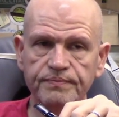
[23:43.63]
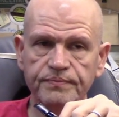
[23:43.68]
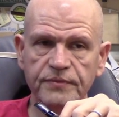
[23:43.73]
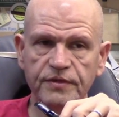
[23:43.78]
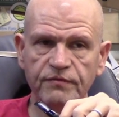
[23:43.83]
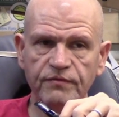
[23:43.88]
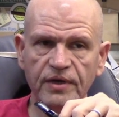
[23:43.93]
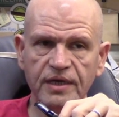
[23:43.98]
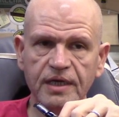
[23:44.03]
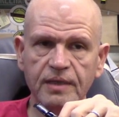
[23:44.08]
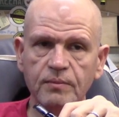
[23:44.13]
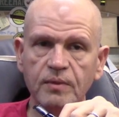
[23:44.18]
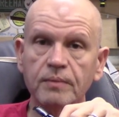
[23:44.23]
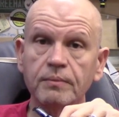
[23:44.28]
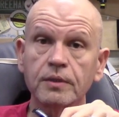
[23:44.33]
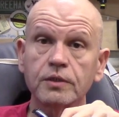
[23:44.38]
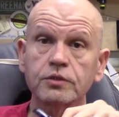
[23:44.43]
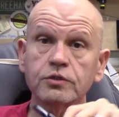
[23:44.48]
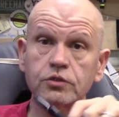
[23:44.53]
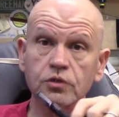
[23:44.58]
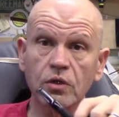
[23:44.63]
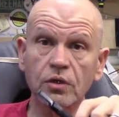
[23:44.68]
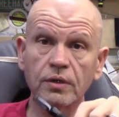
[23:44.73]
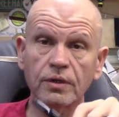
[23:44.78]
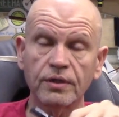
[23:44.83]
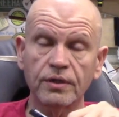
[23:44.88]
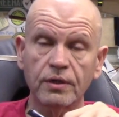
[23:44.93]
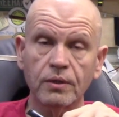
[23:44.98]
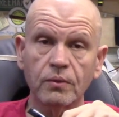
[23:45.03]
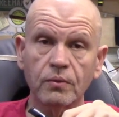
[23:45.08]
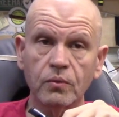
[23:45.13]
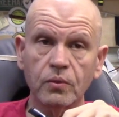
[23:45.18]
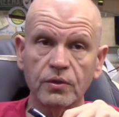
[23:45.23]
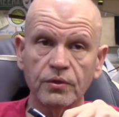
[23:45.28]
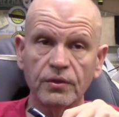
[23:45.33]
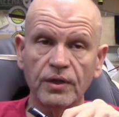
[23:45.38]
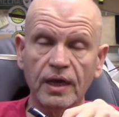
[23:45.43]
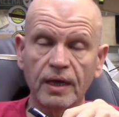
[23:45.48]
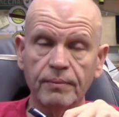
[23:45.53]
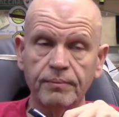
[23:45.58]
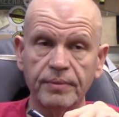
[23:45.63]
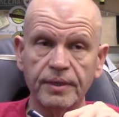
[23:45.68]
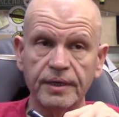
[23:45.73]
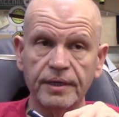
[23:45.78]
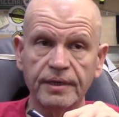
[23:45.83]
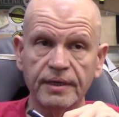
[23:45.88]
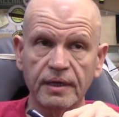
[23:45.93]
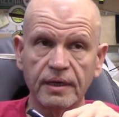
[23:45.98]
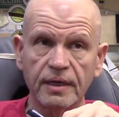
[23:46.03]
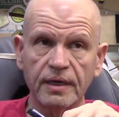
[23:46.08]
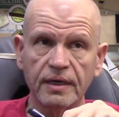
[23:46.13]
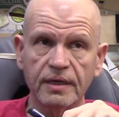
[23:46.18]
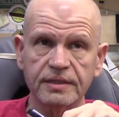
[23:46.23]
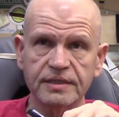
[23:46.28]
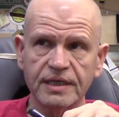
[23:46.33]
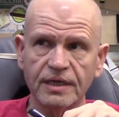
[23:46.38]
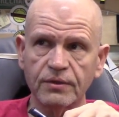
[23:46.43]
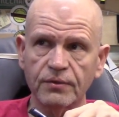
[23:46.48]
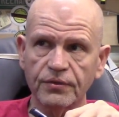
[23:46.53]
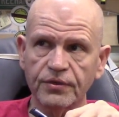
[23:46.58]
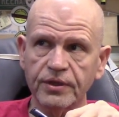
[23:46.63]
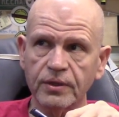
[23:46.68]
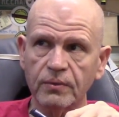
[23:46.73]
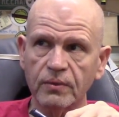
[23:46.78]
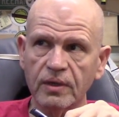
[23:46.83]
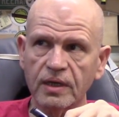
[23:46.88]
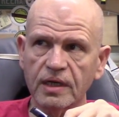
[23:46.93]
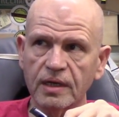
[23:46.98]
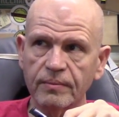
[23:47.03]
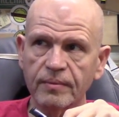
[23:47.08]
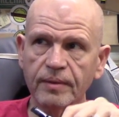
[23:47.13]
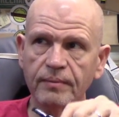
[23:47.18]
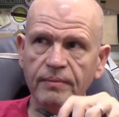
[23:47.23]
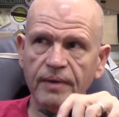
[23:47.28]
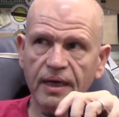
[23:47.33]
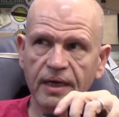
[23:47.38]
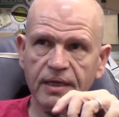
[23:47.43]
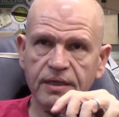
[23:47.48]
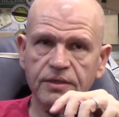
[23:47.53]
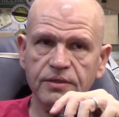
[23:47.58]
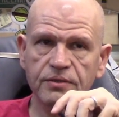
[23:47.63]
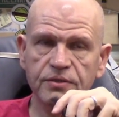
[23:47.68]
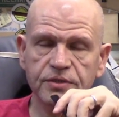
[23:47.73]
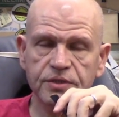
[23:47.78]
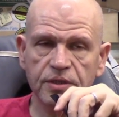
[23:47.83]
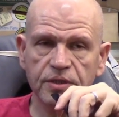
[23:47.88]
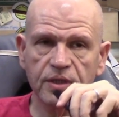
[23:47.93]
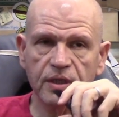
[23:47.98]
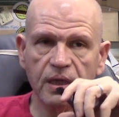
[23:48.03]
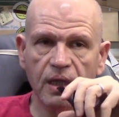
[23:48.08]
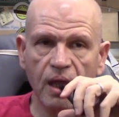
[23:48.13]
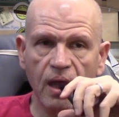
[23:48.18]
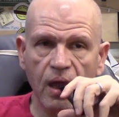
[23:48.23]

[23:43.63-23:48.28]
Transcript: In fact, I'm almost certain there will not be because uh, I don't think we're coming back until Sunday.